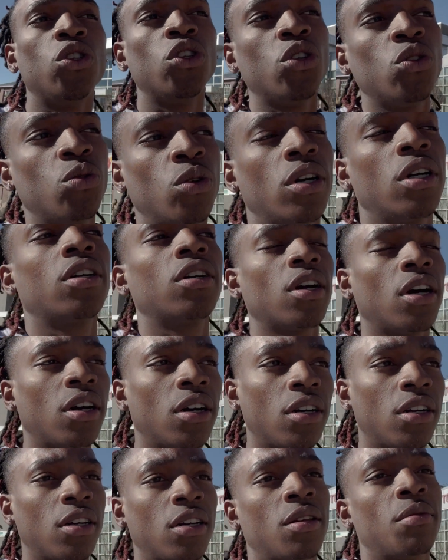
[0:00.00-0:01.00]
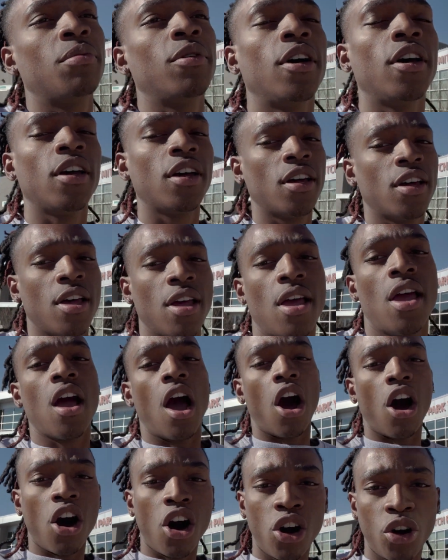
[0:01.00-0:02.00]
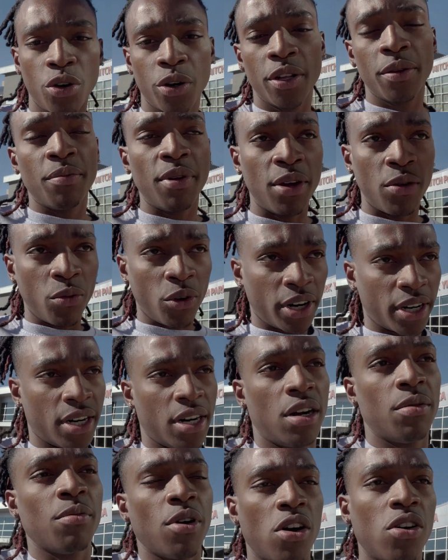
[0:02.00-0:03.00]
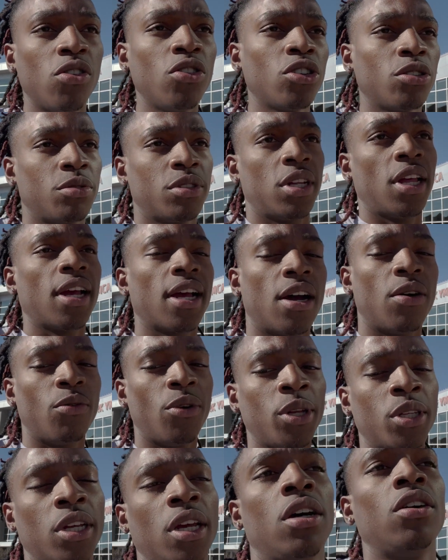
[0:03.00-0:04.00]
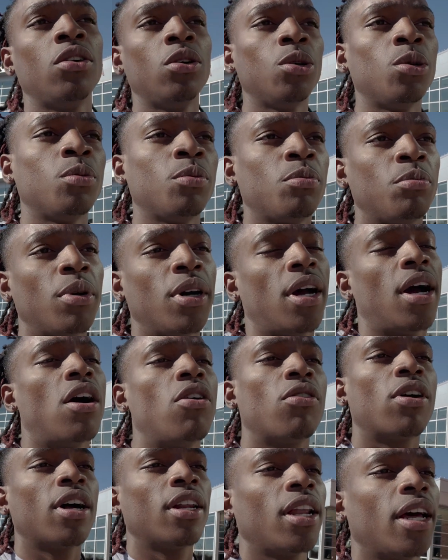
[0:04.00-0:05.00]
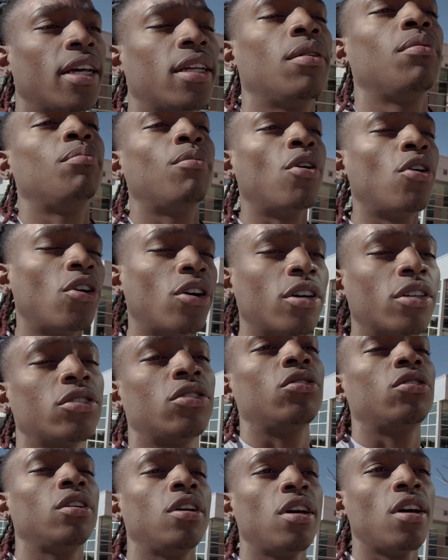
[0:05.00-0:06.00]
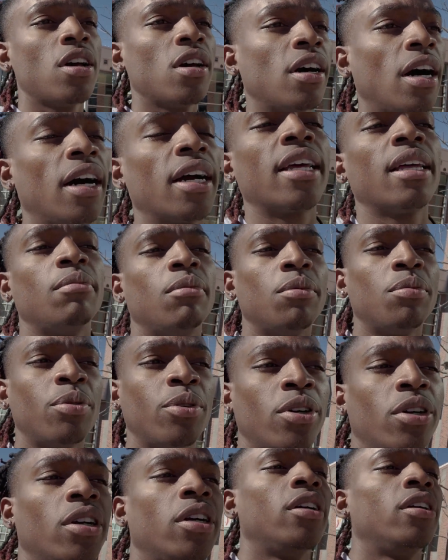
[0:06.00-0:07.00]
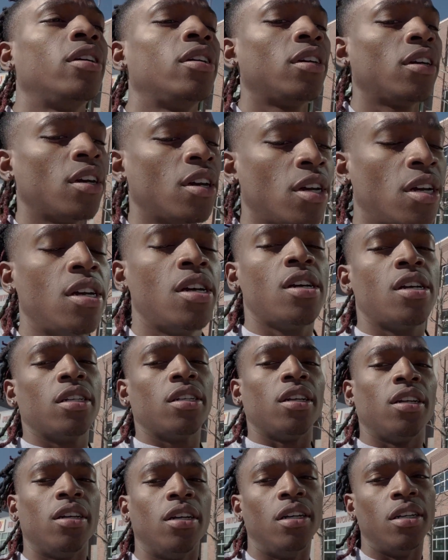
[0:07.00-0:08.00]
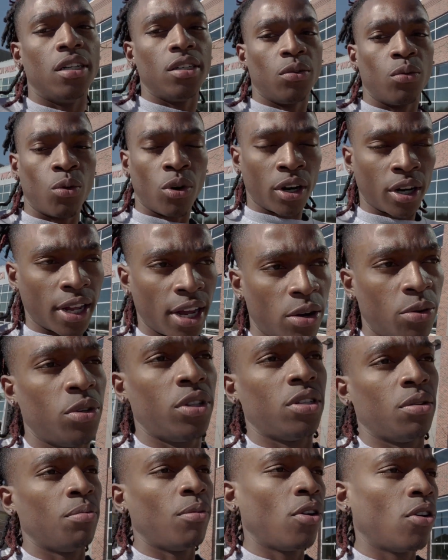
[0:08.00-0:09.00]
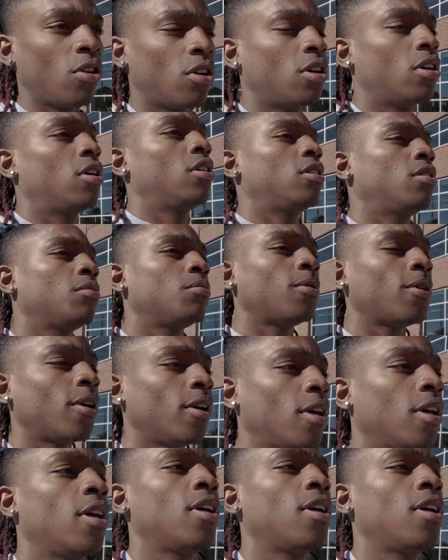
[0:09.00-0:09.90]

little workout, but I already been working out my arms, so I got weights at home, but I don't got like a bar, so I came up here to work out with the bar. But